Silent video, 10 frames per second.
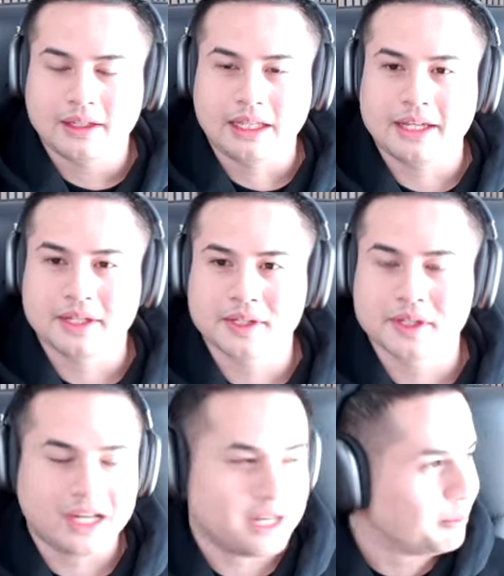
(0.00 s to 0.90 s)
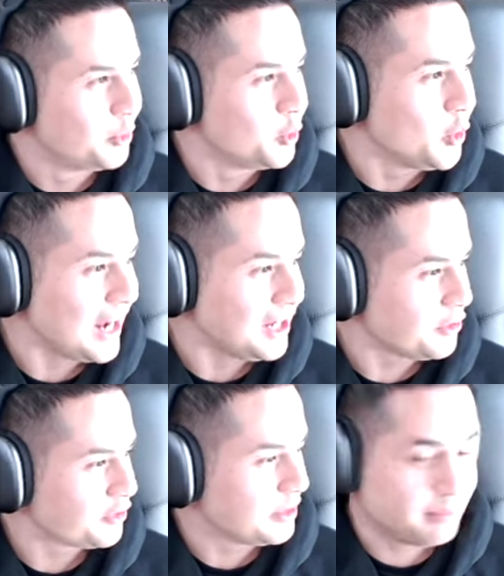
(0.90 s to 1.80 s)
Yes, right
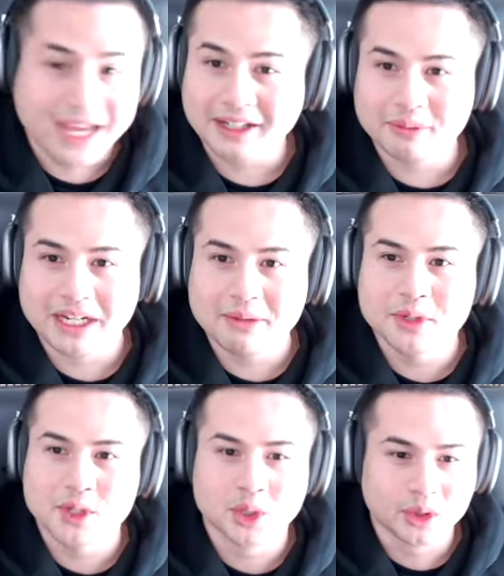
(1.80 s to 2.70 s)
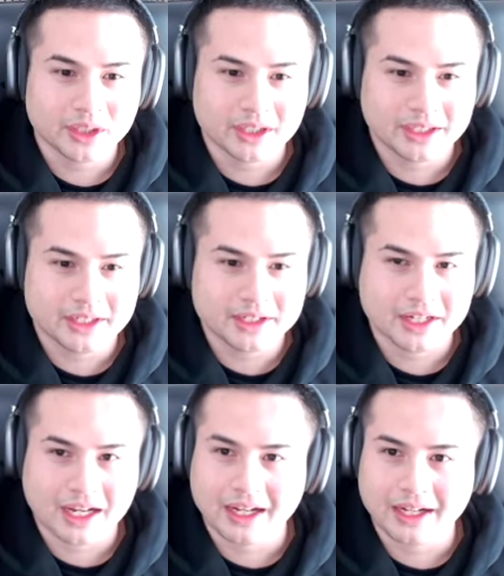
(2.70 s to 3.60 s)
off the back, my name is Tung,
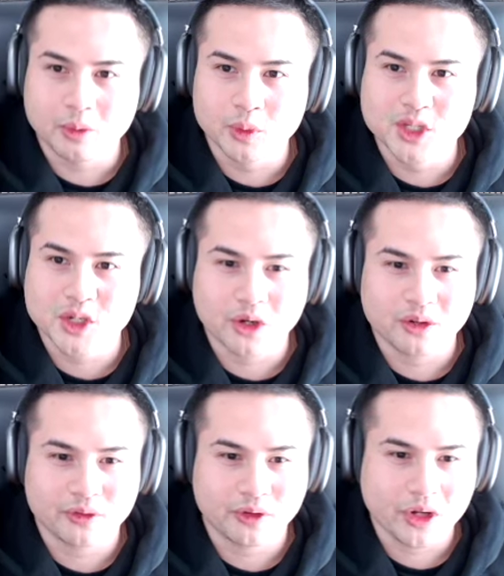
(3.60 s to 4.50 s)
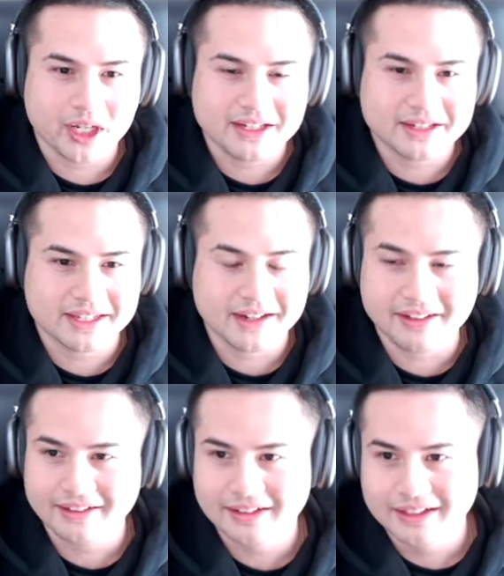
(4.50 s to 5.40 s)
and I will turn 30 this
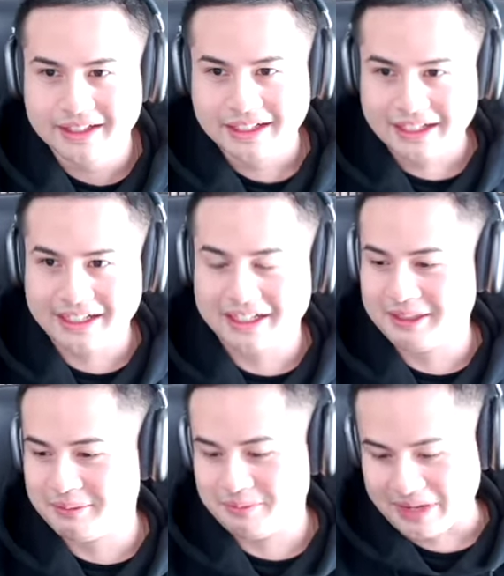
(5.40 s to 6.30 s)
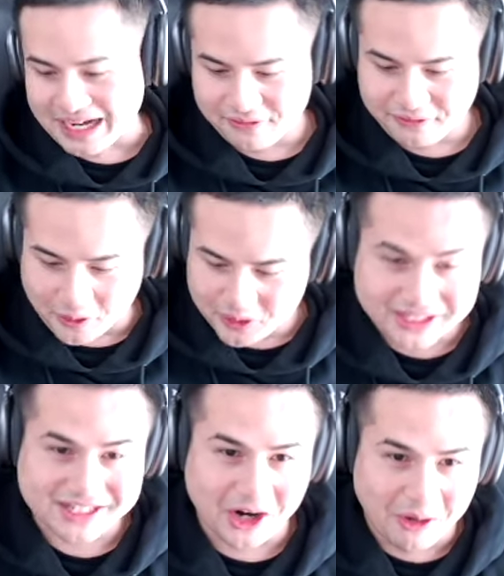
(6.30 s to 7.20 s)
year. I founded
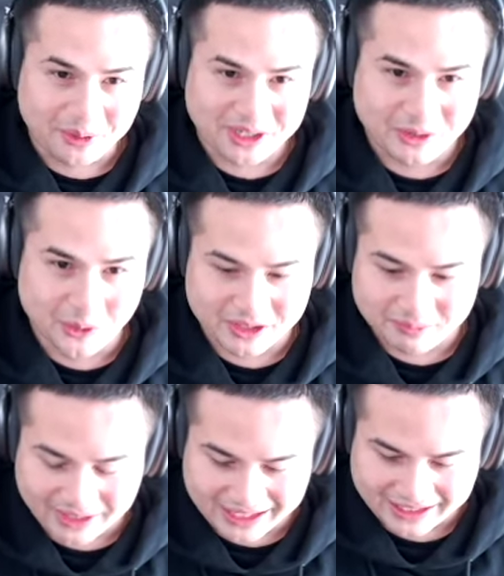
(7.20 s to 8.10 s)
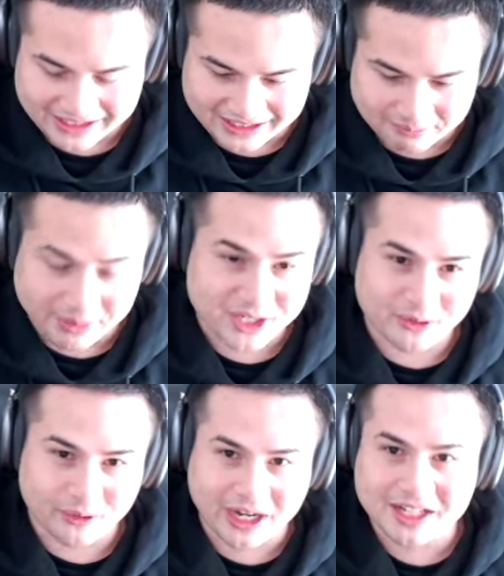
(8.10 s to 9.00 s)
this company with my
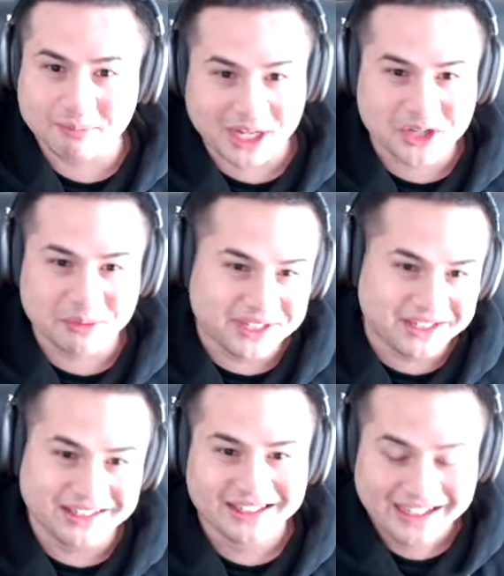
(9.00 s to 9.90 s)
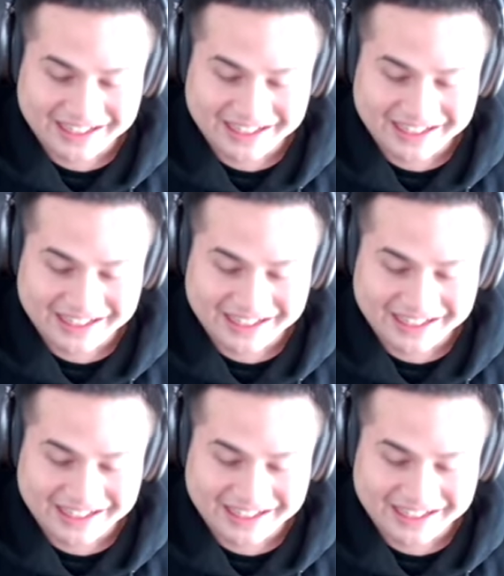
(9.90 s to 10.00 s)
best friend Benjamin.